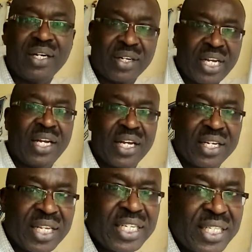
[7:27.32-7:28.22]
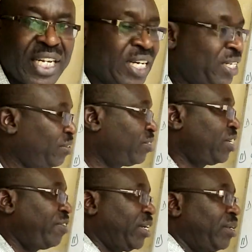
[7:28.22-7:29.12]
Okay, that is
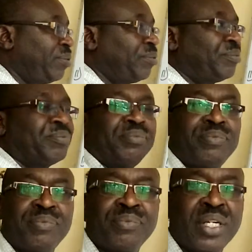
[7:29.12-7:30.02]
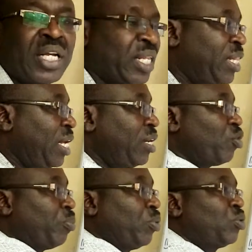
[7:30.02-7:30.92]
-7. Then you
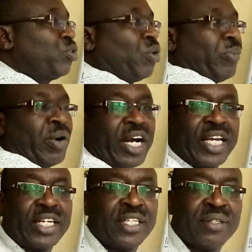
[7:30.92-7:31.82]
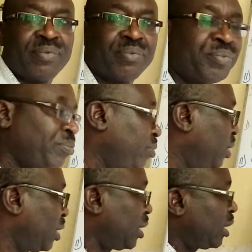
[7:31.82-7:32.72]
put your bracket.
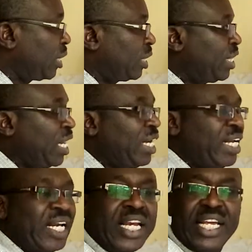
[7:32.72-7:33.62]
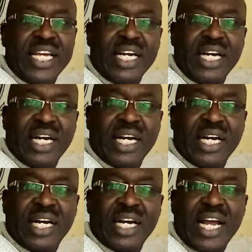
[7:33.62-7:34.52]
The leading
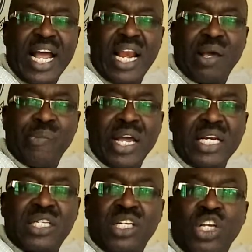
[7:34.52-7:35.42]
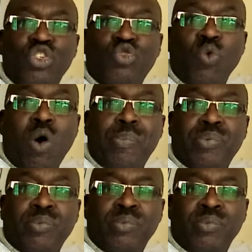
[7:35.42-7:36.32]
elements swap.
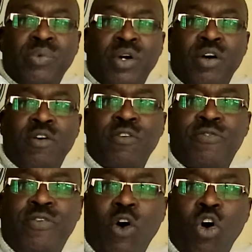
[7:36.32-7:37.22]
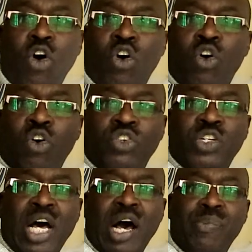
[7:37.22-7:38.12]
4 goes
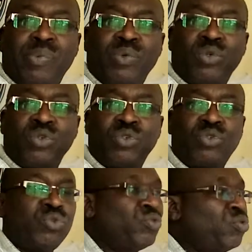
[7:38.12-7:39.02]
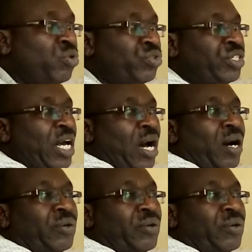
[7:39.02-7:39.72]
up, 2 goes down.